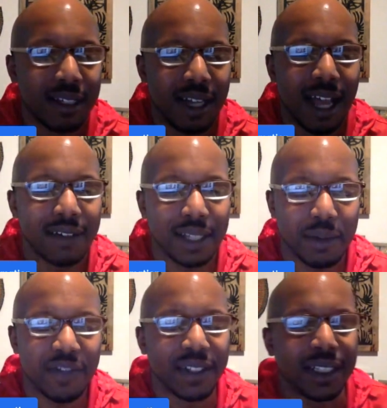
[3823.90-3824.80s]
how they
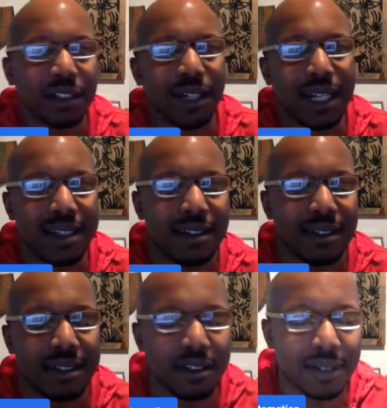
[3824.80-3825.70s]
were feeling during that
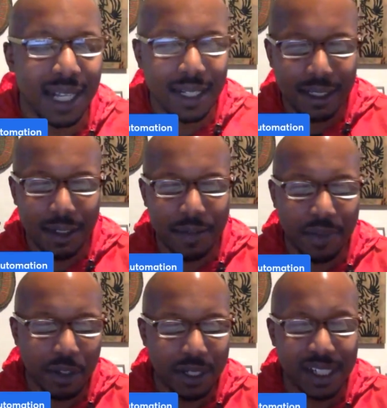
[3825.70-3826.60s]
during that um,
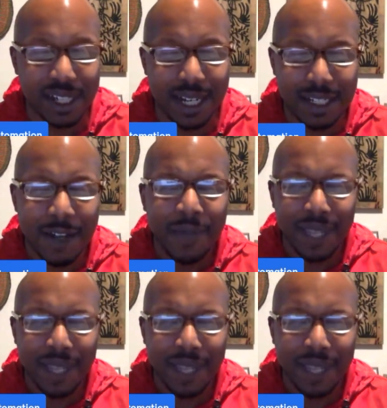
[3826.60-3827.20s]
whole exchange.